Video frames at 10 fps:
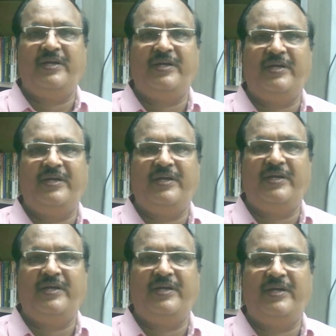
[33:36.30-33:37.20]
Same
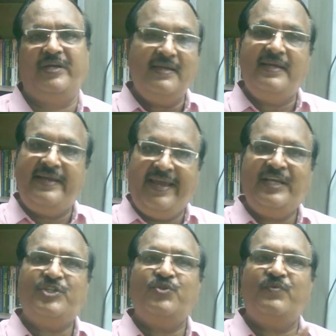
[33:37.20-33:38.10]
way K is
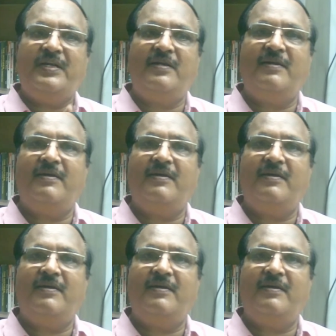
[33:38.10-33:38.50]
to 1